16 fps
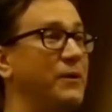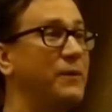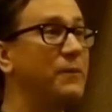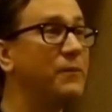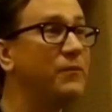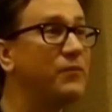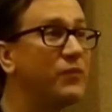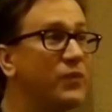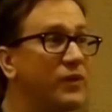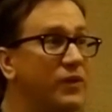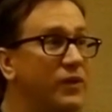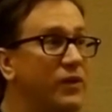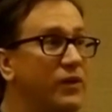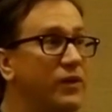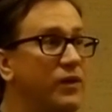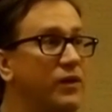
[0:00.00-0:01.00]
You wouldn't know
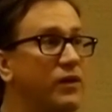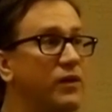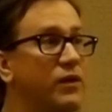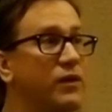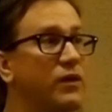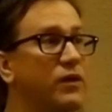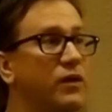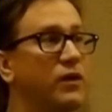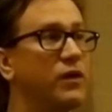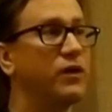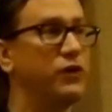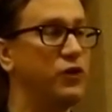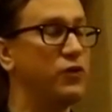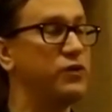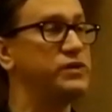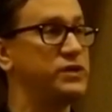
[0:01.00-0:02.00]
that necessarily.
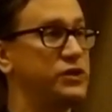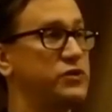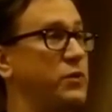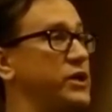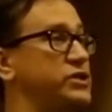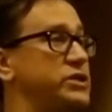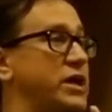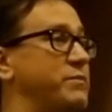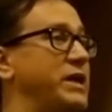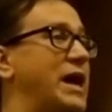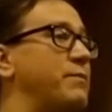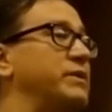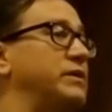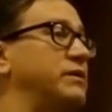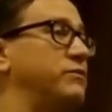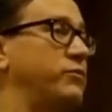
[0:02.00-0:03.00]
Your situation, I'd be
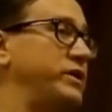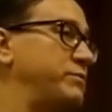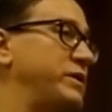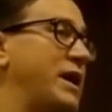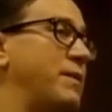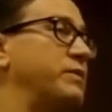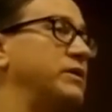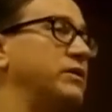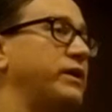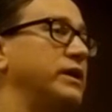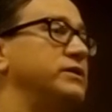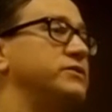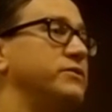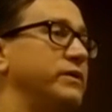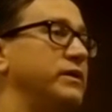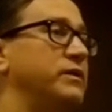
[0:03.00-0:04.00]
happy to. We'd be happy to look
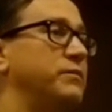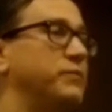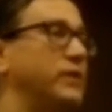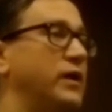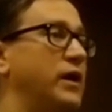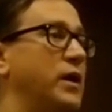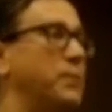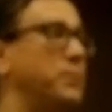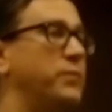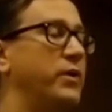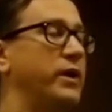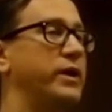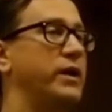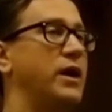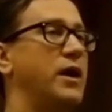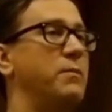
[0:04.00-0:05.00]
into it, uh,
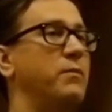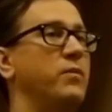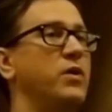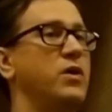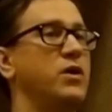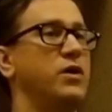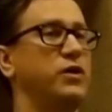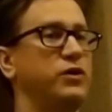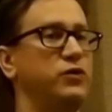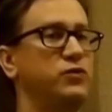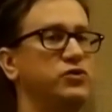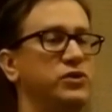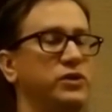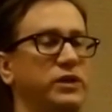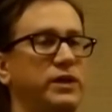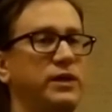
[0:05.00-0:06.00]
but um,
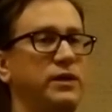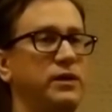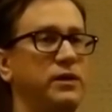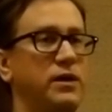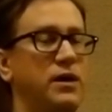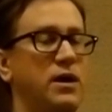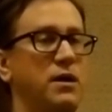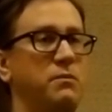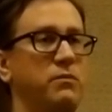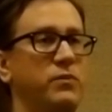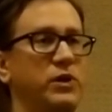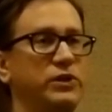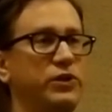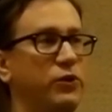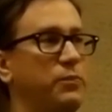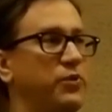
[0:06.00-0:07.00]
usually uh, a
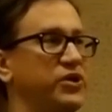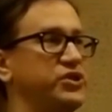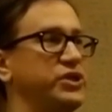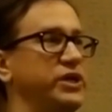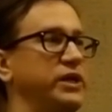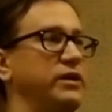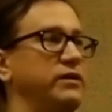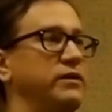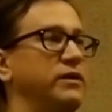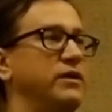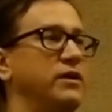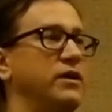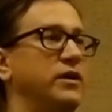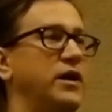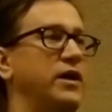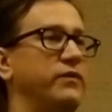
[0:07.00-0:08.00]
little pushing
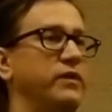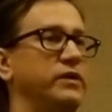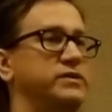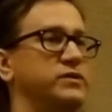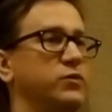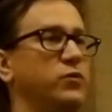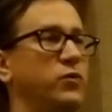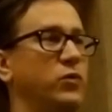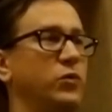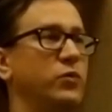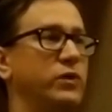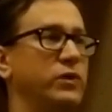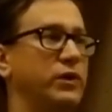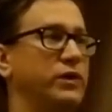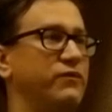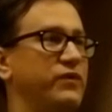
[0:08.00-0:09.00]
on the school will
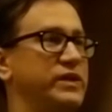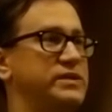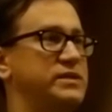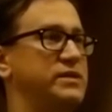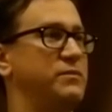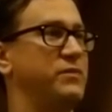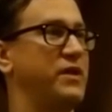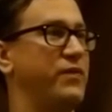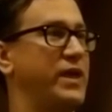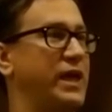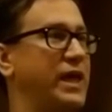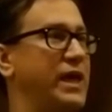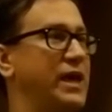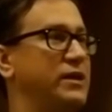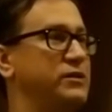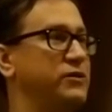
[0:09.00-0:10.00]
convince them that they
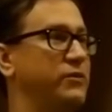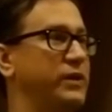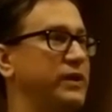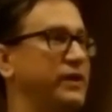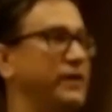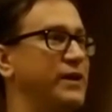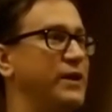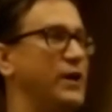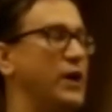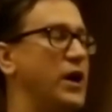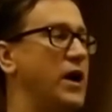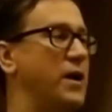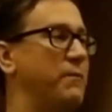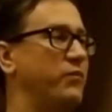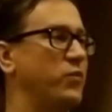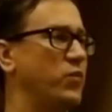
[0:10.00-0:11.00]
can't do it.
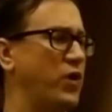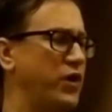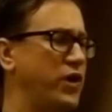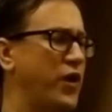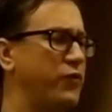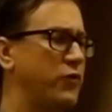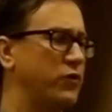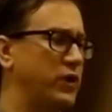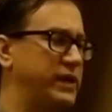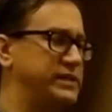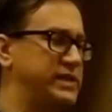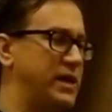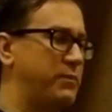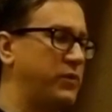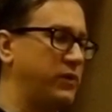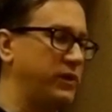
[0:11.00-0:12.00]
Um, another
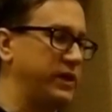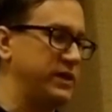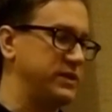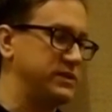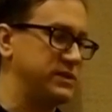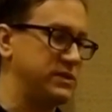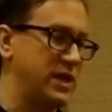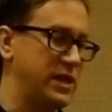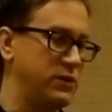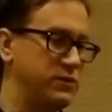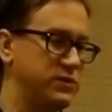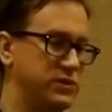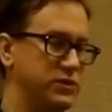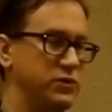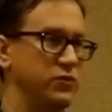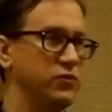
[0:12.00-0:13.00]
example is they
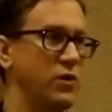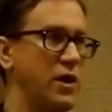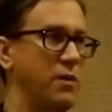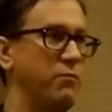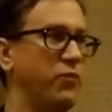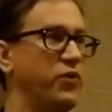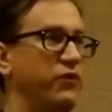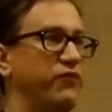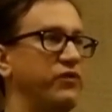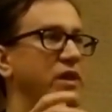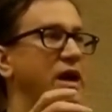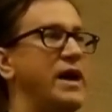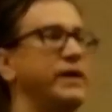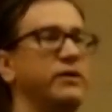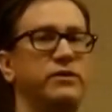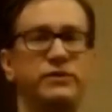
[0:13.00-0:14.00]
used to um, put
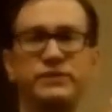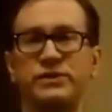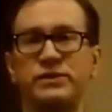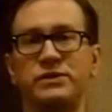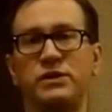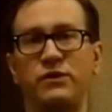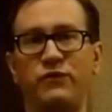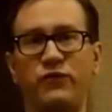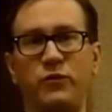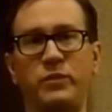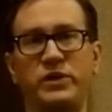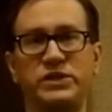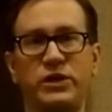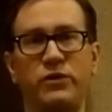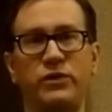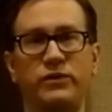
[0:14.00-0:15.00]
flyers for
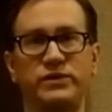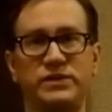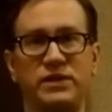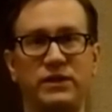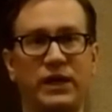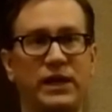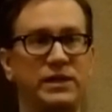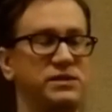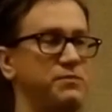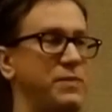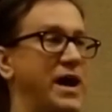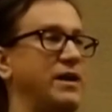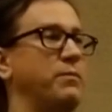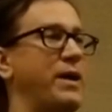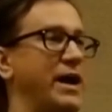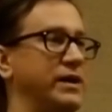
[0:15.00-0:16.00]
materials in kids'
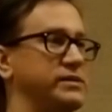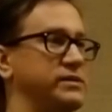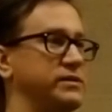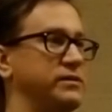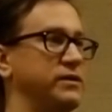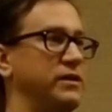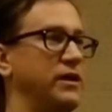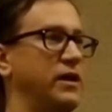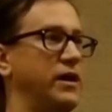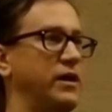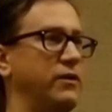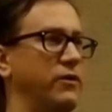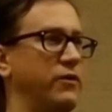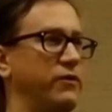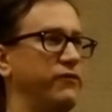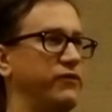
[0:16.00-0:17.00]
backpacks. I don't
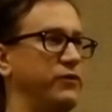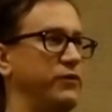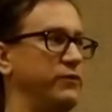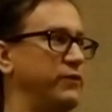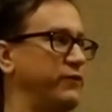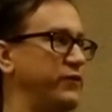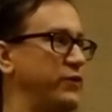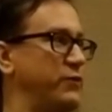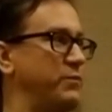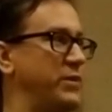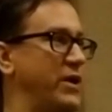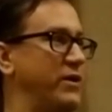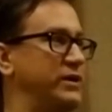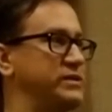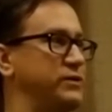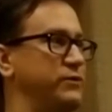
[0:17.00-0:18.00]
know if, you,
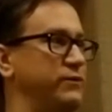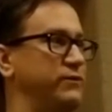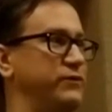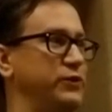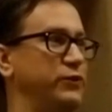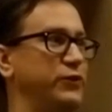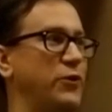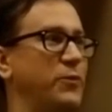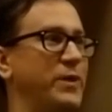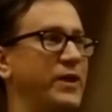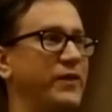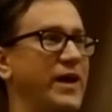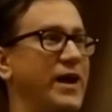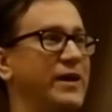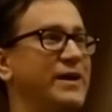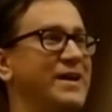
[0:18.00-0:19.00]
parents, you, will know about that.